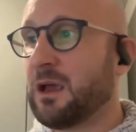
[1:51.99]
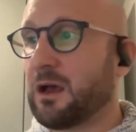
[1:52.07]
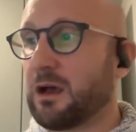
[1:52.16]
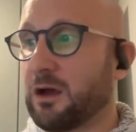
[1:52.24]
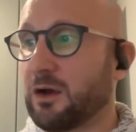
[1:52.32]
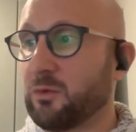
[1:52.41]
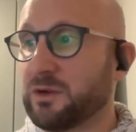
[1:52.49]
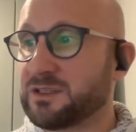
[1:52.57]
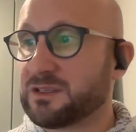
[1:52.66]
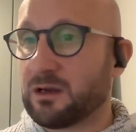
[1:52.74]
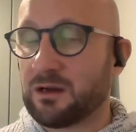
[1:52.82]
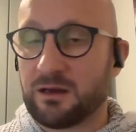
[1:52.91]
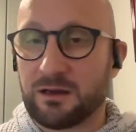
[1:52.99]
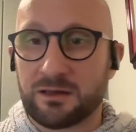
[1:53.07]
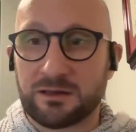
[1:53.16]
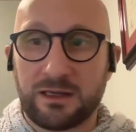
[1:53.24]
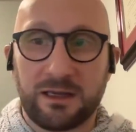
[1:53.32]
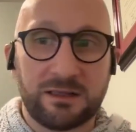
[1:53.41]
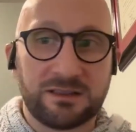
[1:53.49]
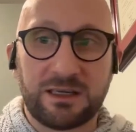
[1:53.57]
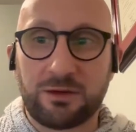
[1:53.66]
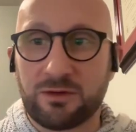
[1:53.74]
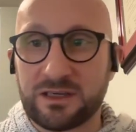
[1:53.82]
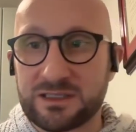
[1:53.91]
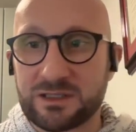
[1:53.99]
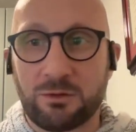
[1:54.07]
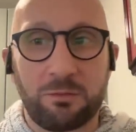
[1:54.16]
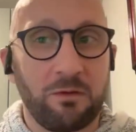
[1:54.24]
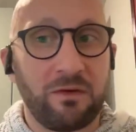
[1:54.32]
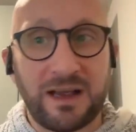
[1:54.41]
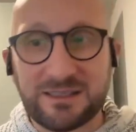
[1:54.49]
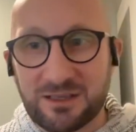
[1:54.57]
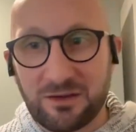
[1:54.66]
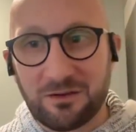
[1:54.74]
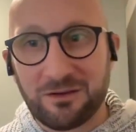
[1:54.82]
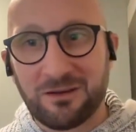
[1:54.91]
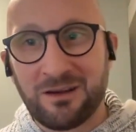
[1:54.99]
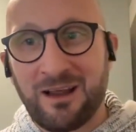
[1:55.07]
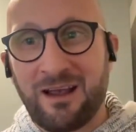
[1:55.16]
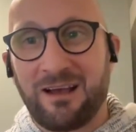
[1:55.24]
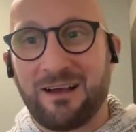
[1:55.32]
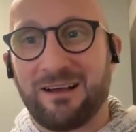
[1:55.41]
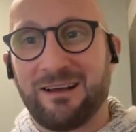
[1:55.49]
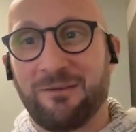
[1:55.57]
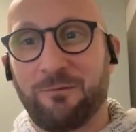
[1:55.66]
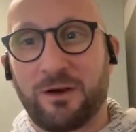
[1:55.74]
Uh, we saw decreased cerebrovascular uh,